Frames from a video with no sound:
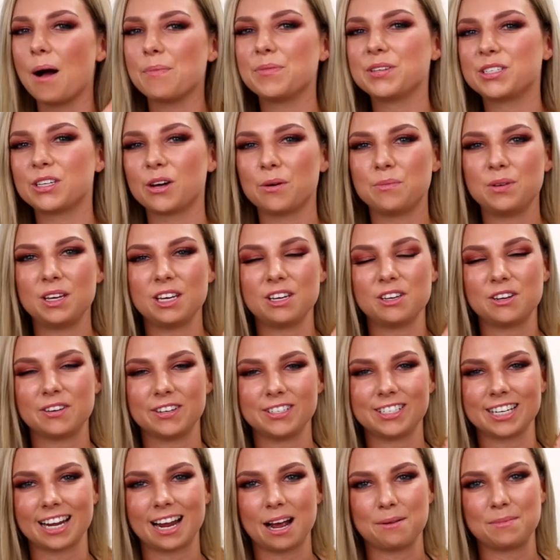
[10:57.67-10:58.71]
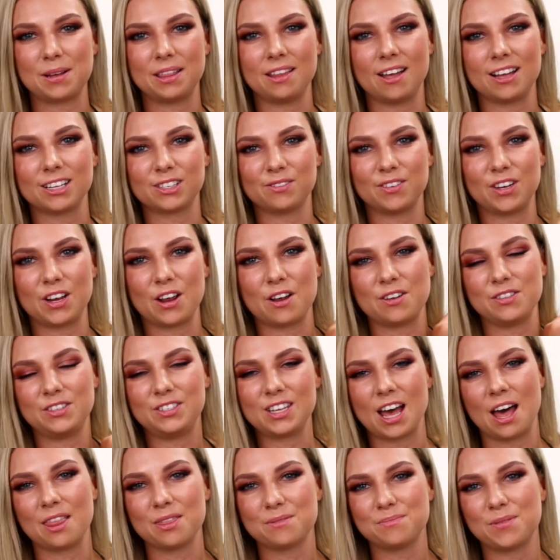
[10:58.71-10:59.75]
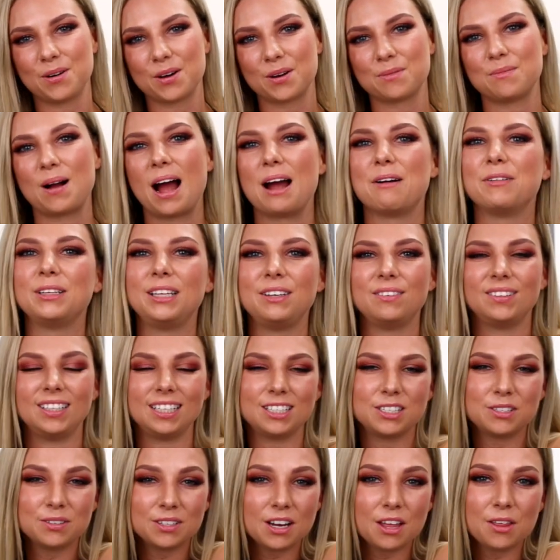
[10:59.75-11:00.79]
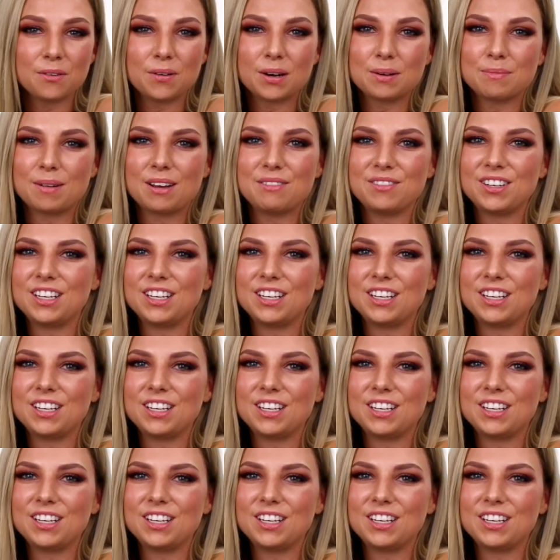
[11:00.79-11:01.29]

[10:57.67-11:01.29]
Up the top here, you can check out my last video. Down the bottom, I will leave a link to another one of my